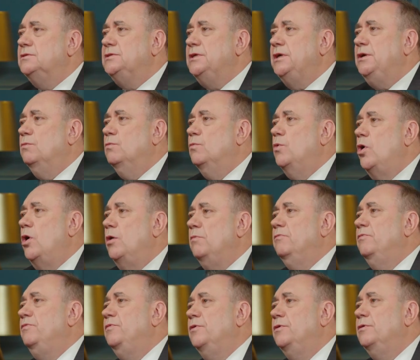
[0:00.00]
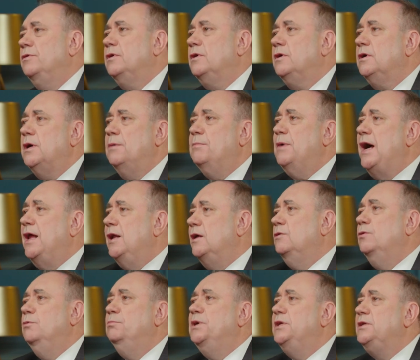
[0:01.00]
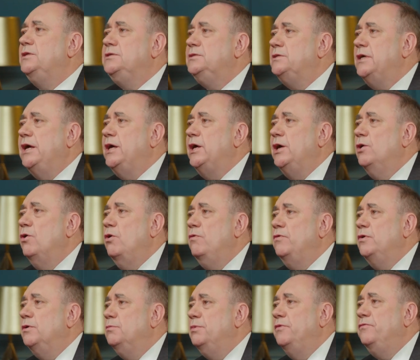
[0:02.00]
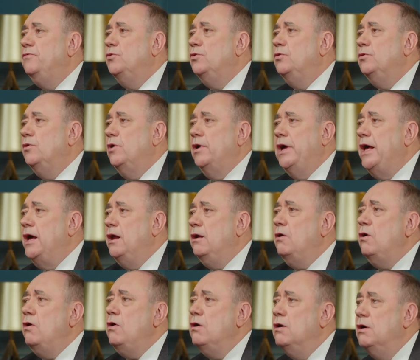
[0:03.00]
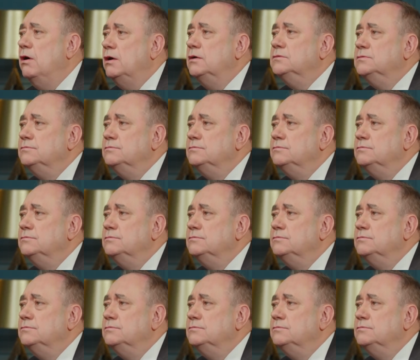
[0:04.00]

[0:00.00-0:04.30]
seat warm for Kamala, who'll be taking over before ere long.